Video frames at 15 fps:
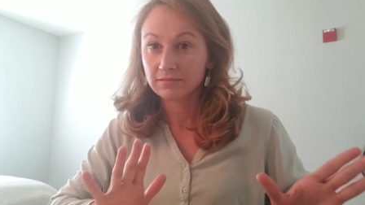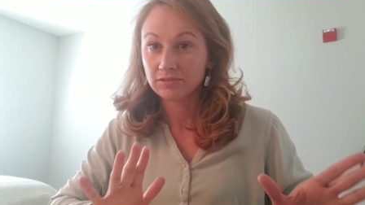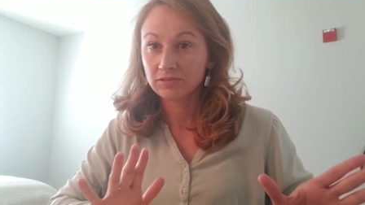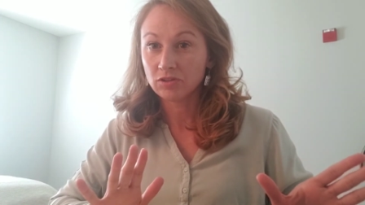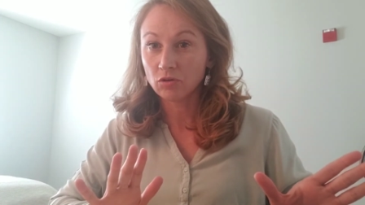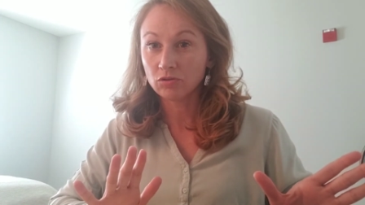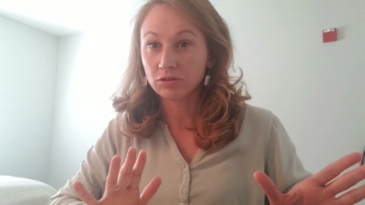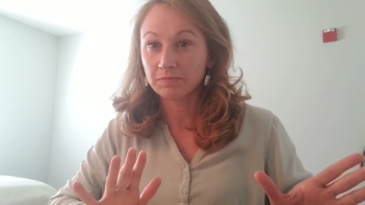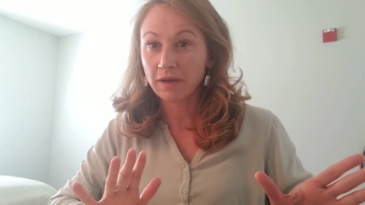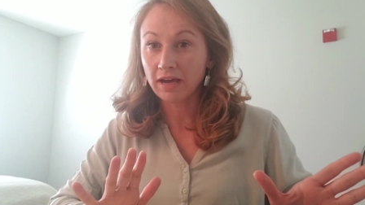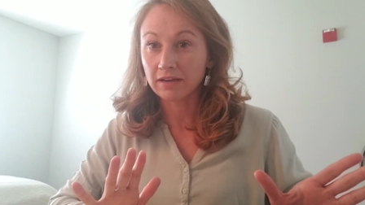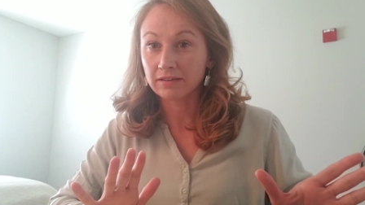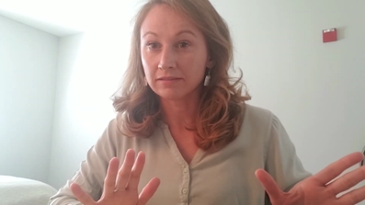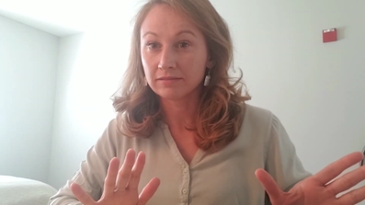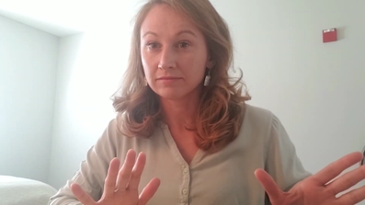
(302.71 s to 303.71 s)
don't look
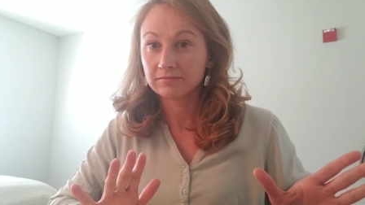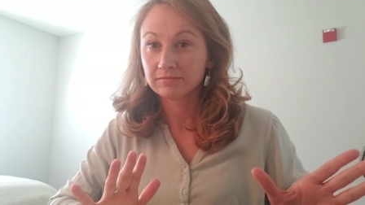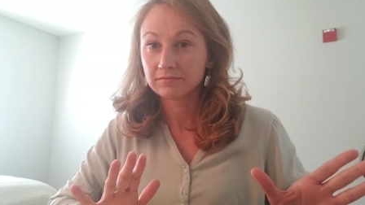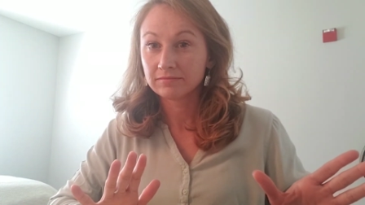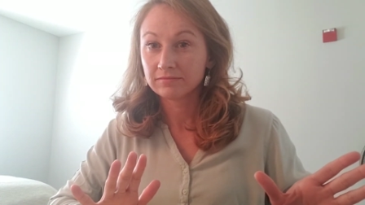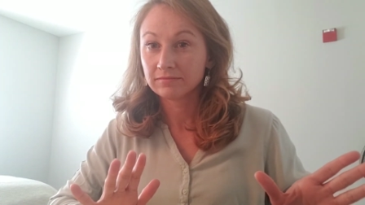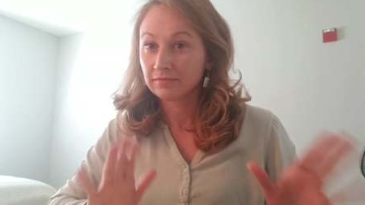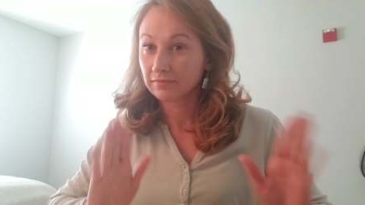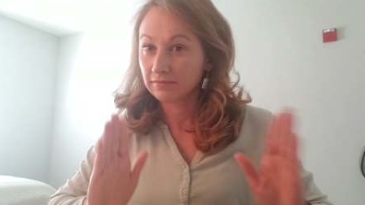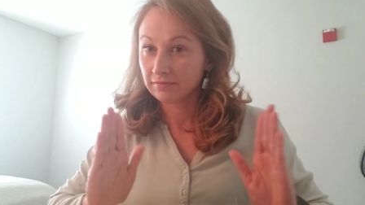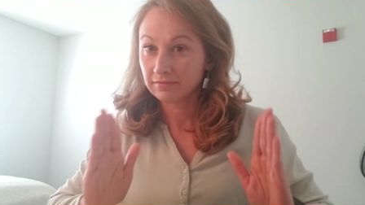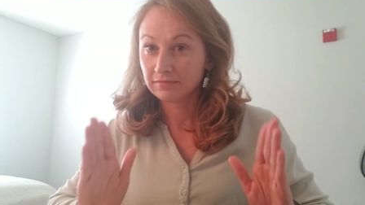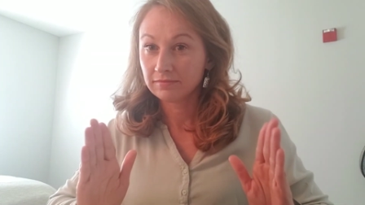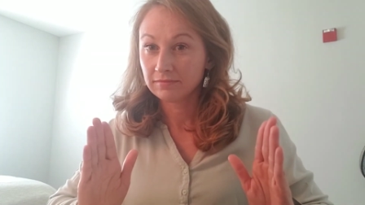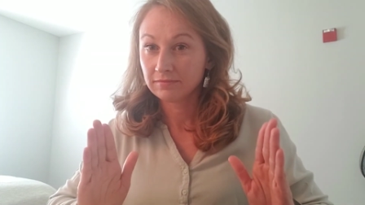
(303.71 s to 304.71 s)
back.
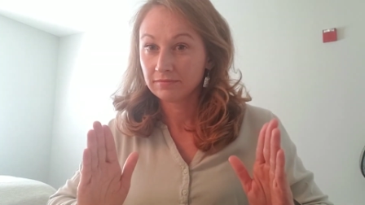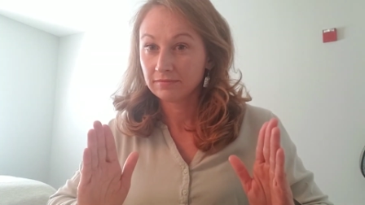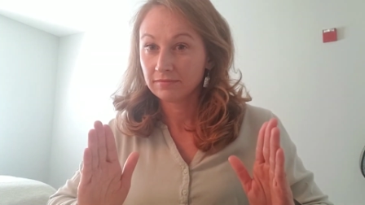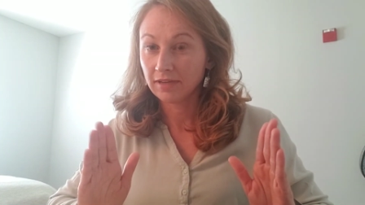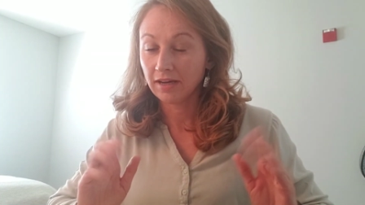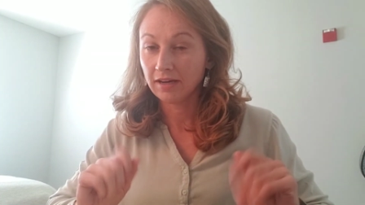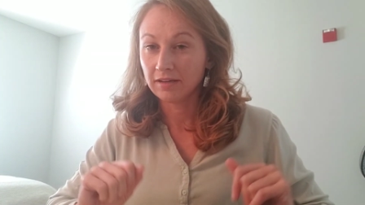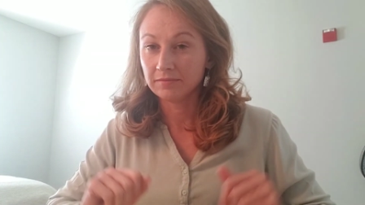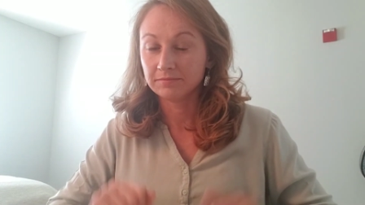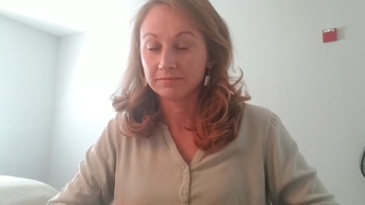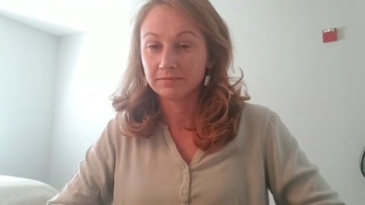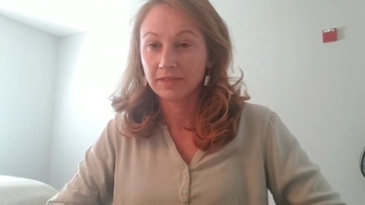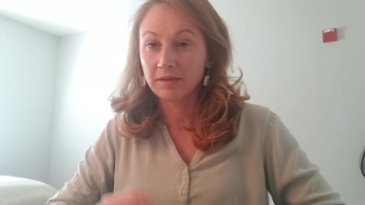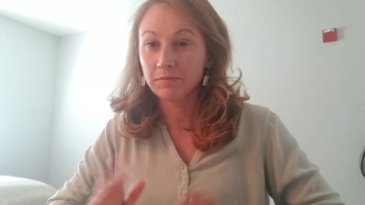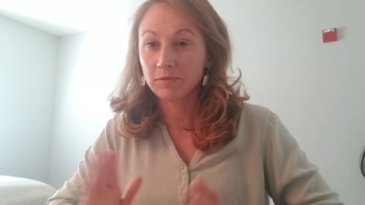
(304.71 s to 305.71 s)
Um,
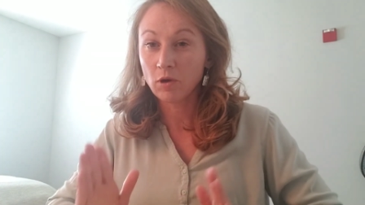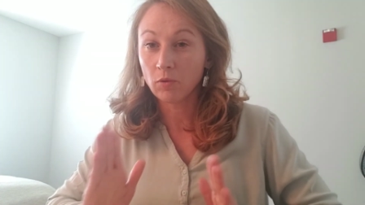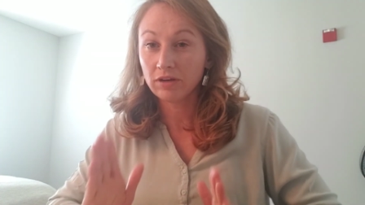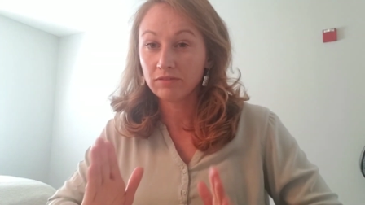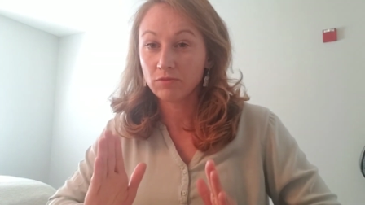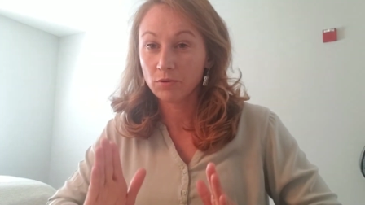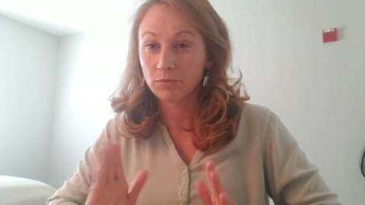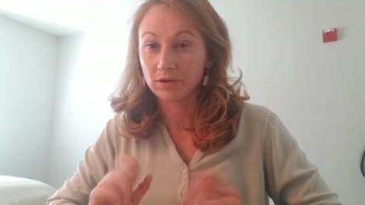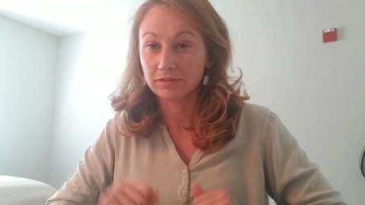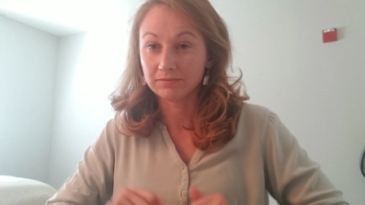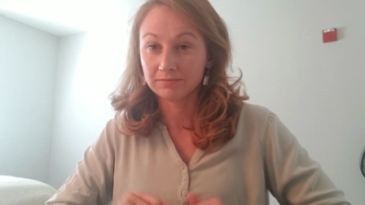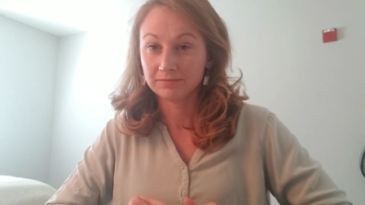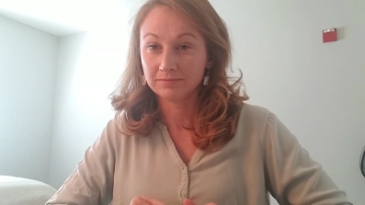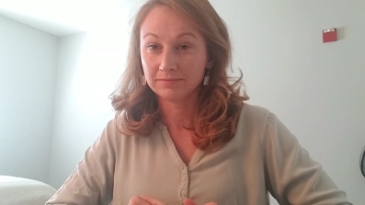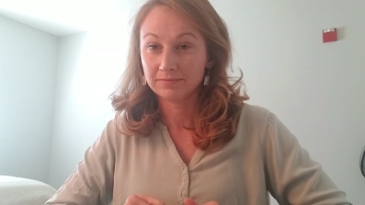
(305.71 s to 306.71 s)
keep going forward,
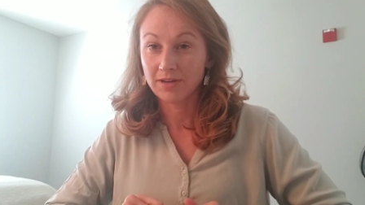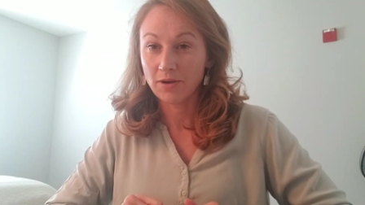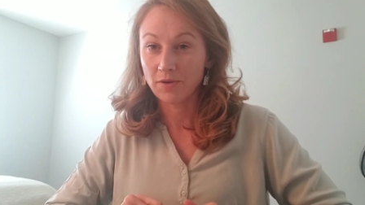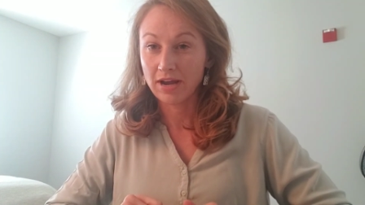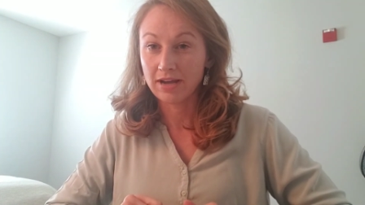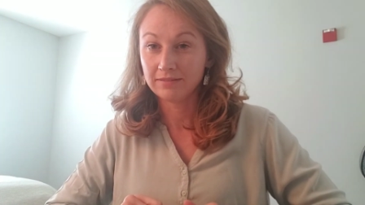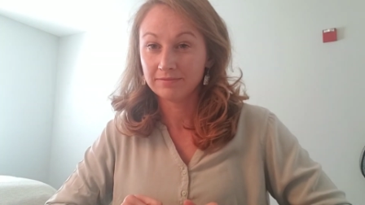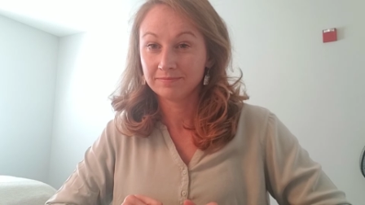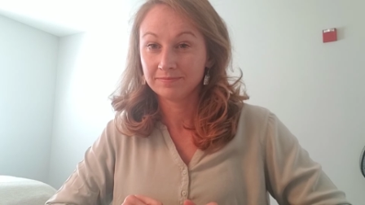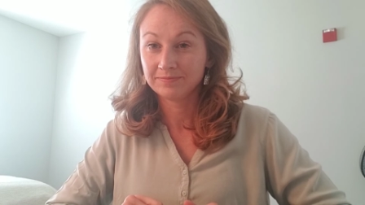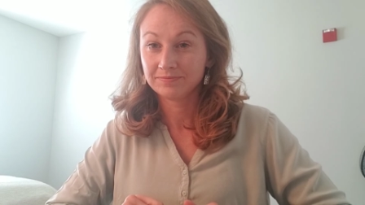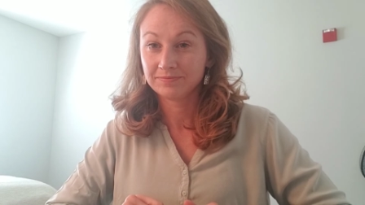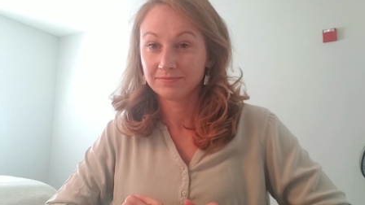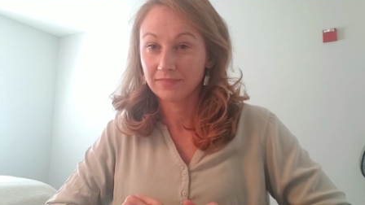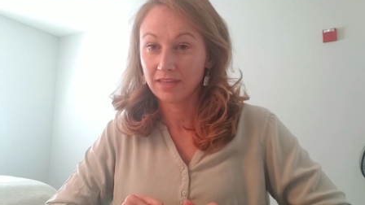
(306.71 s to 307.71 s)
okay?
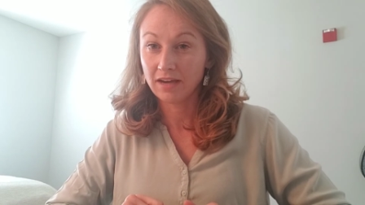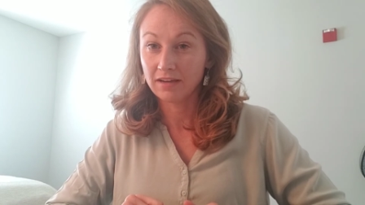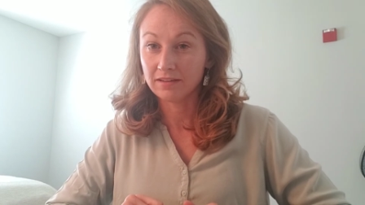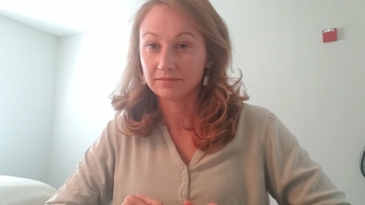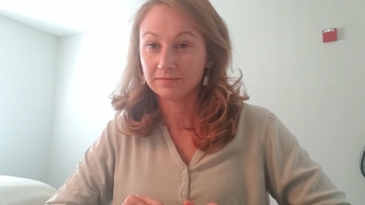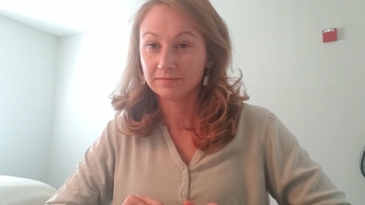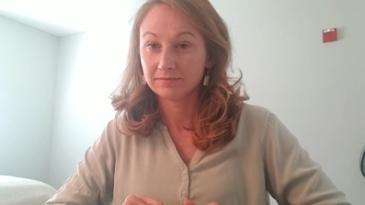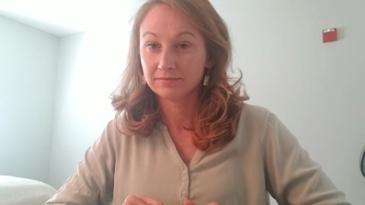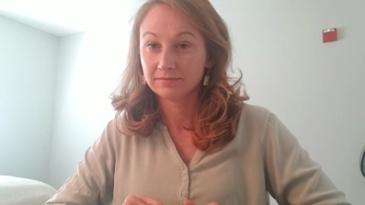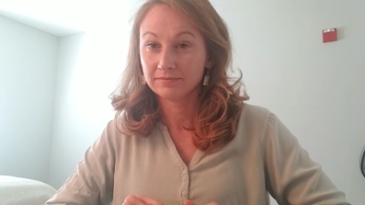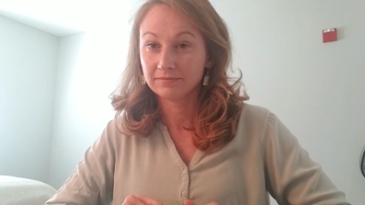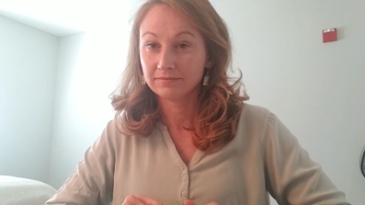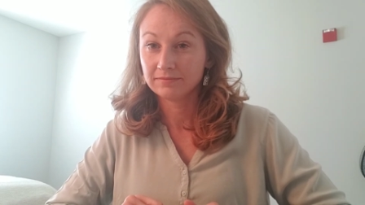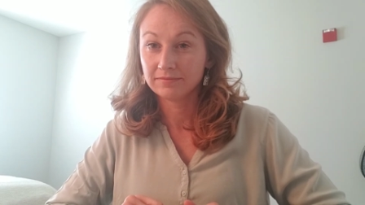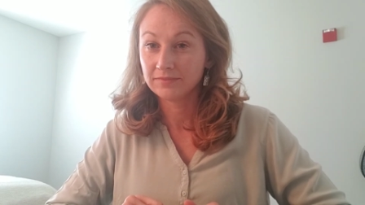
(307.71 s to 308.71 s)
Yeah,
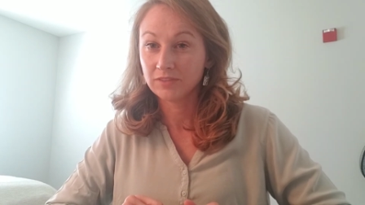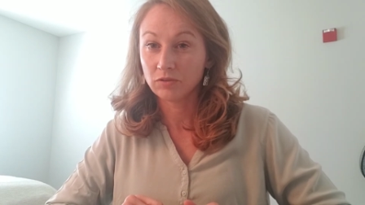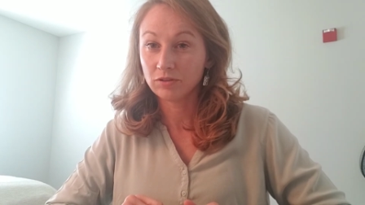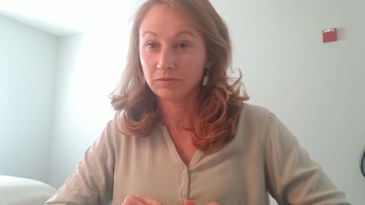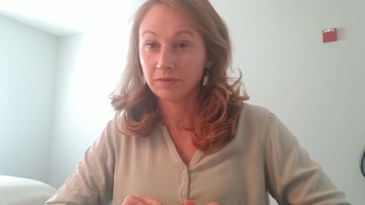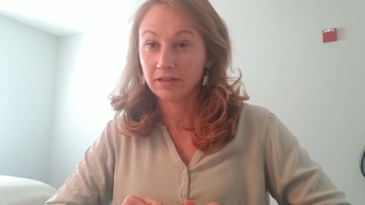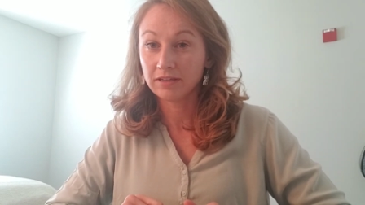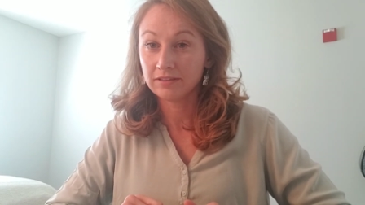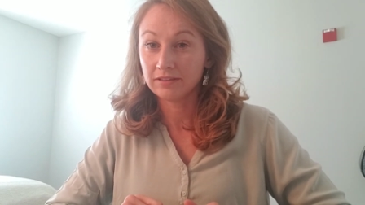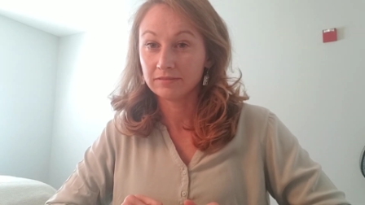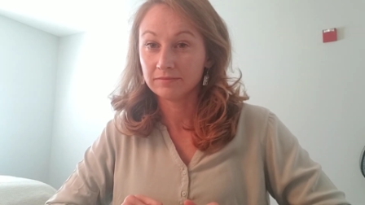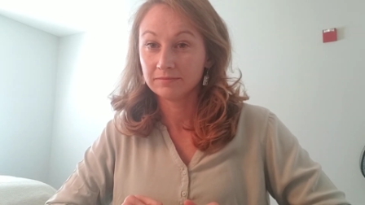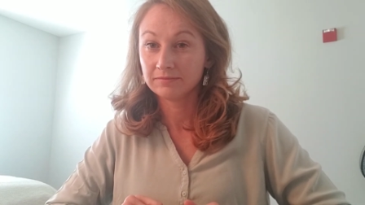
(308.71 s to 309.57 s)
don't look behind you.